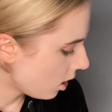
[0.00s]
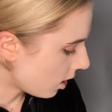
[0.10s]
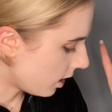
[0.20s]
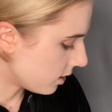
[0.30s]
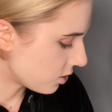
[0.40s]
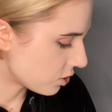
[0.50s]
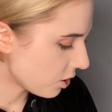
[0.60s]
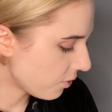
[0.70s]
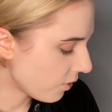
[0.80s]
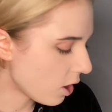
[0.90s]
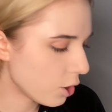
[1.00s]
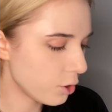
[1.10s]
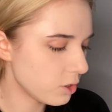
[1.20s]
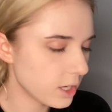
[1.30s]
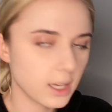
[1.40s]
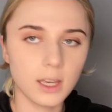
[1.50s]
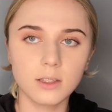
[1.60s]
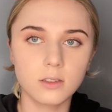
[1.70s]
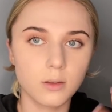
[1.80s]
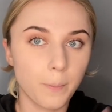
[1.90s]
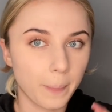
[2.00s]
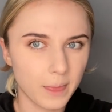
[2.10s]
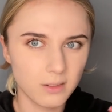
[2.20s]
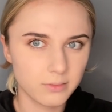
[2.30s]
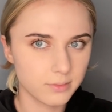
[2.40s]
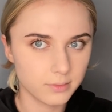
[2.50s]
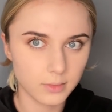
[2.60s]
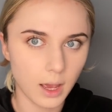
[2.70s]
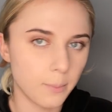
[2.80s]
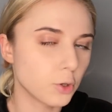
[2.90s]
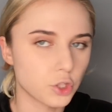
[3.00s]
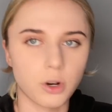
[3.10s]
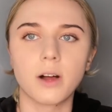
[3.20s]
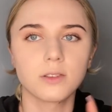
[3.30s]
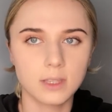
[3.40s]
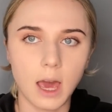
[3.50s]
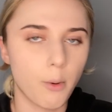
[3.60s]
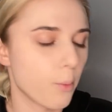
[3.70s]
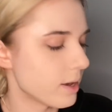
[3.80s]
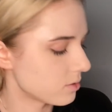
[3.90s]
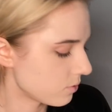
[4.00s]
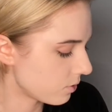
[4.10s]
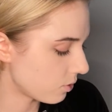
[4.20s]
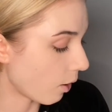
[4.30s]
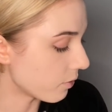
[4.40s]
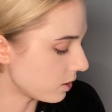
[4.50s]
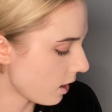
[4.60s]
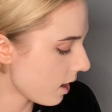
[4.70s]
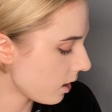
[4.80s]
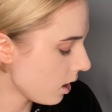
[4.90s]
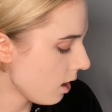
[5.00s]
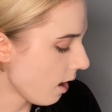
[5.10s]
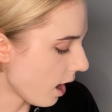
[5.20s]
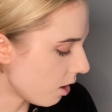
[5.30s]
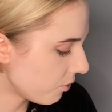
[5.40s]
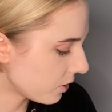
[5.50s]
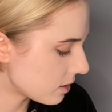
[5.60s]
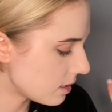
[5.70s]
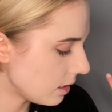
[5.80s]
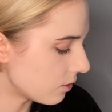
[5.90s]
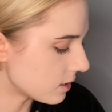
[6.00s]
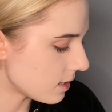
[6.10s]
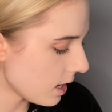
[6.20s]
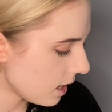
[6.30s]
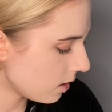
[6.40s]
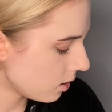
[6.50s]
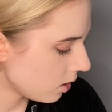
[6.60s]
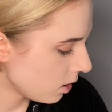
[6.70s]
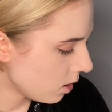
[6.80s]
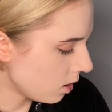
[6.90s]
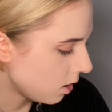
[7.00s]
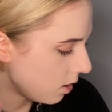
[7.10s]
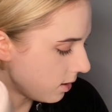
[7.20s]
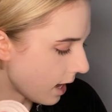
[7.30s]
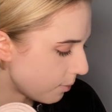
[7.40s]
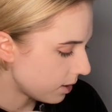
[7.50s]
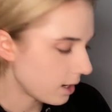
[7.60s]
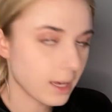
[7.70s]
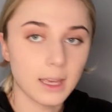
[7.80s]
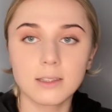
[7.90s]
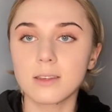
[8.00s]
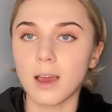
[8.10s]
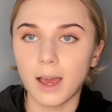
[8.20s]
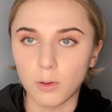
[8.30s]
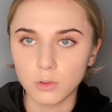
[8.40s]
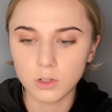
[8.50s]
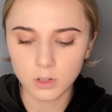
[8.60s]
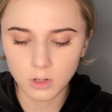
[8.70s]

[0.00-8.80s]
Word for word: Uh, so, so far Huda is, I'm not sure. I'll see how it wears throughout the day. Elf Concealer is in. Nabla is out.